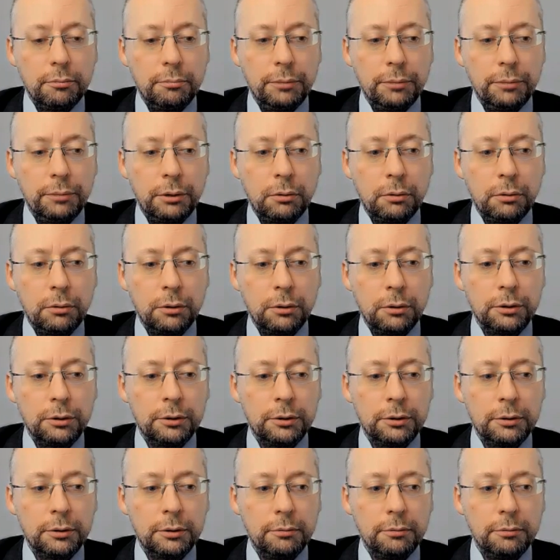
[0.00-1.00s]

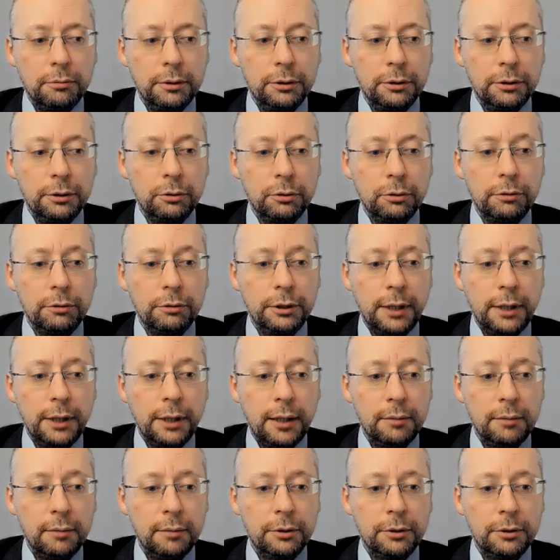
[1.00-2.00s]
because in Soviet
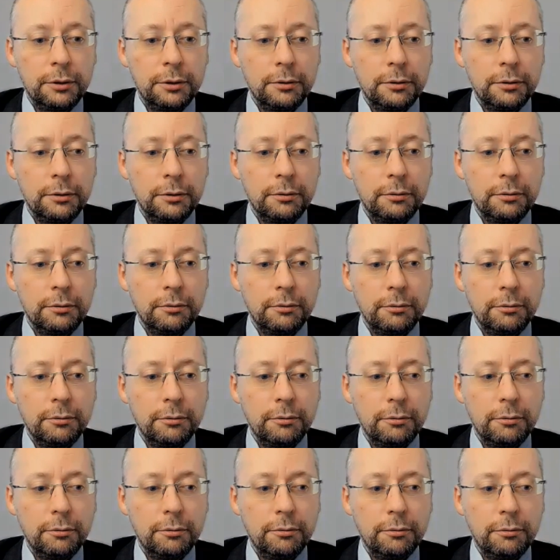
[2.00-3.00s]
times,
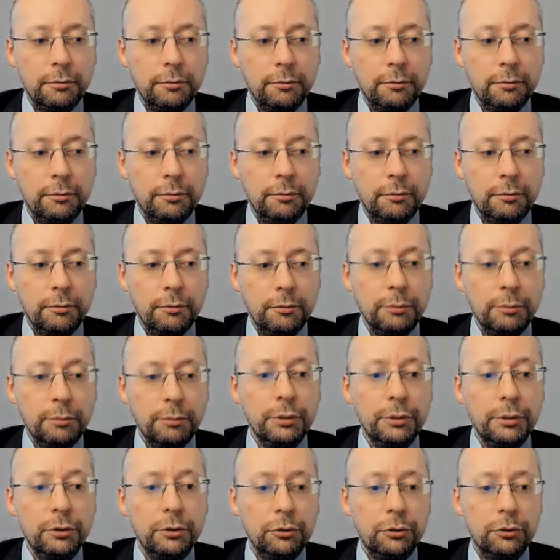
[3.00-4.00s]
the
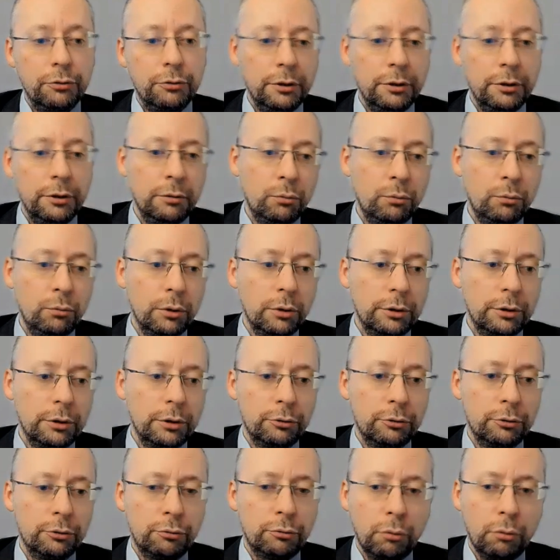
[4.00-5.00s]
ministry was
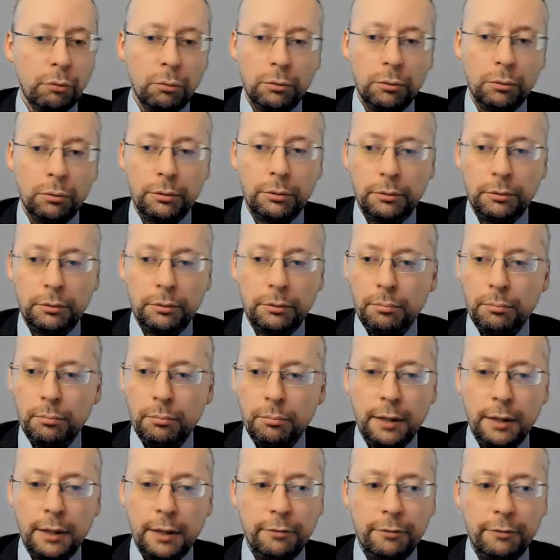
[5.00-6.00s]
controlled
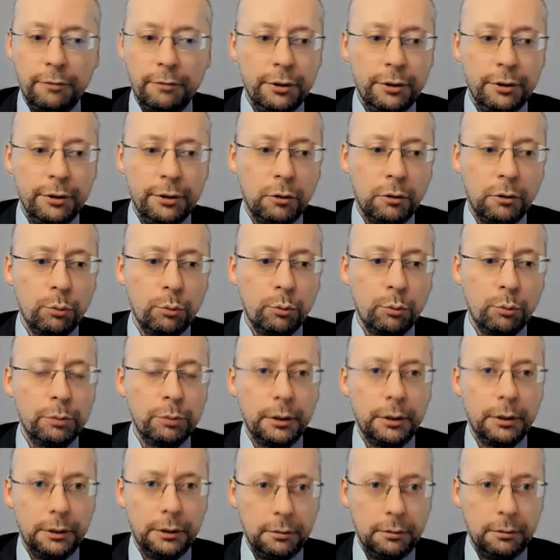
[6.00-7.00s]
by the Communist
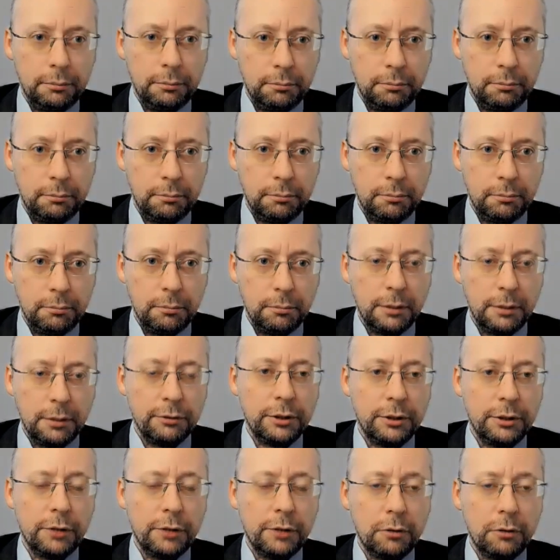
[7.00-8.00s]
Party, by
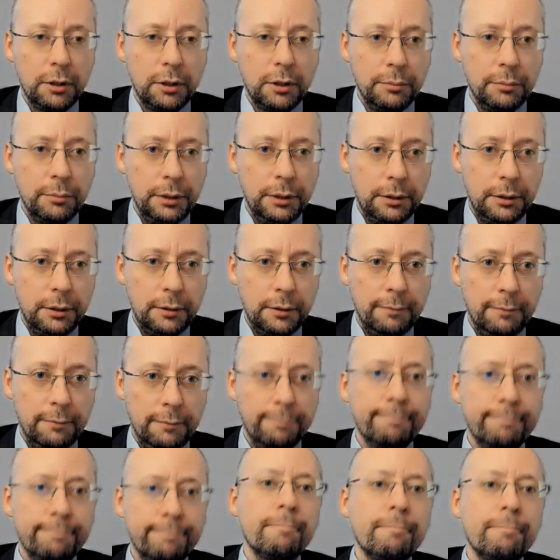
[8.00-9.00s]
the Central Committee
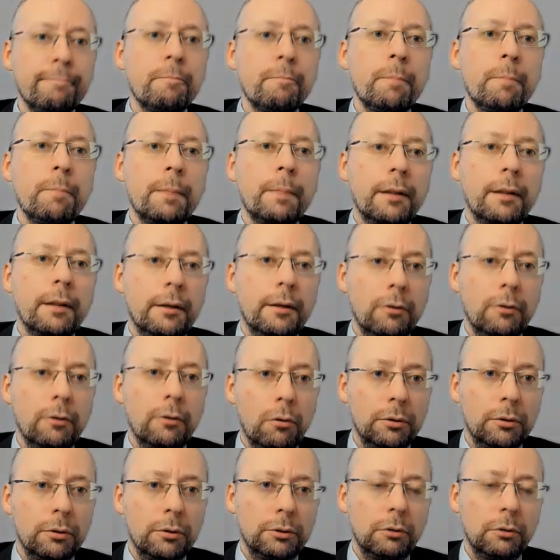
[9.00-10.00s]
and
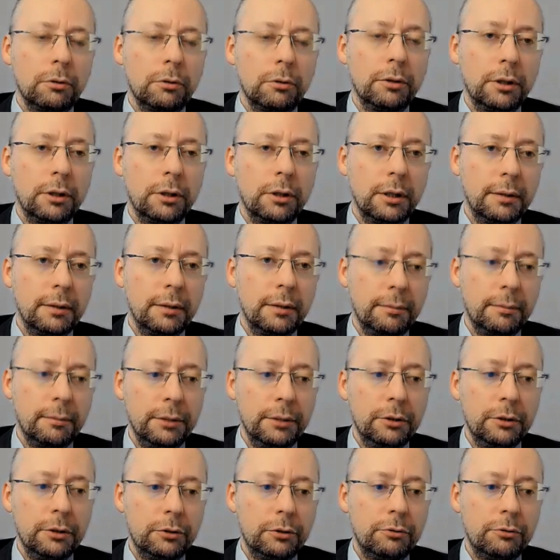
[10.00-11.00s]
all. So, and the
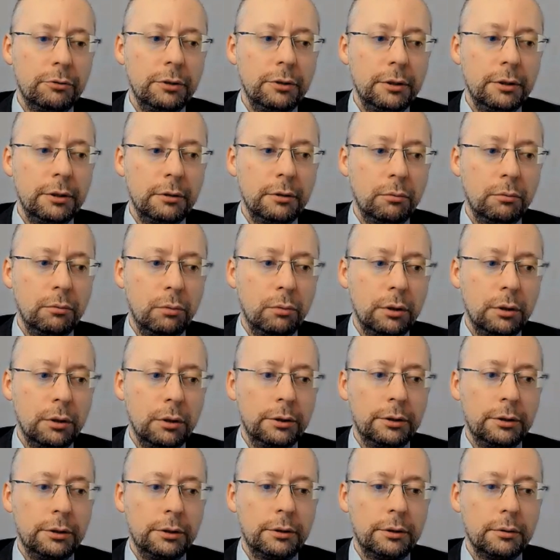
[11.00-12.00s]
ministry
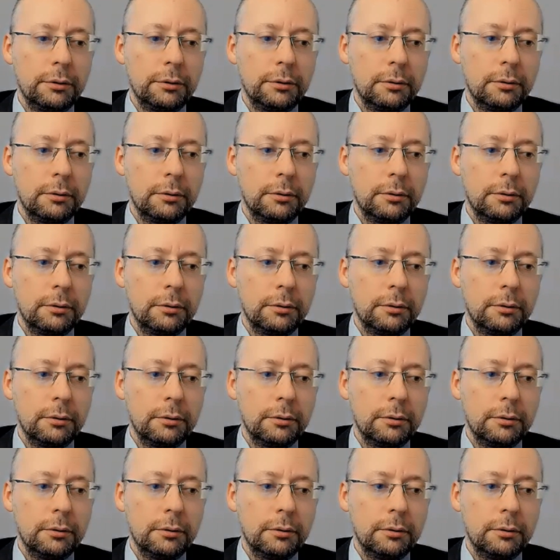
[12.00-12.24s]
was